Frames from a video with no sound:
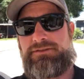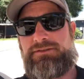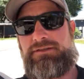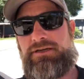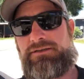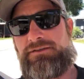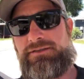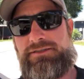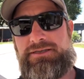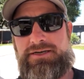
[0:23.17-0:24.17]

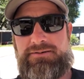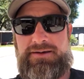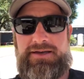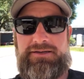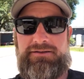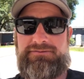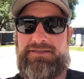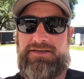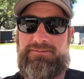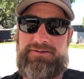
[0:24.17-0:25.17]
luckily, had enough
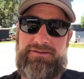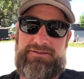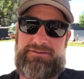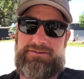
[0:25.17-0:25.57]
time to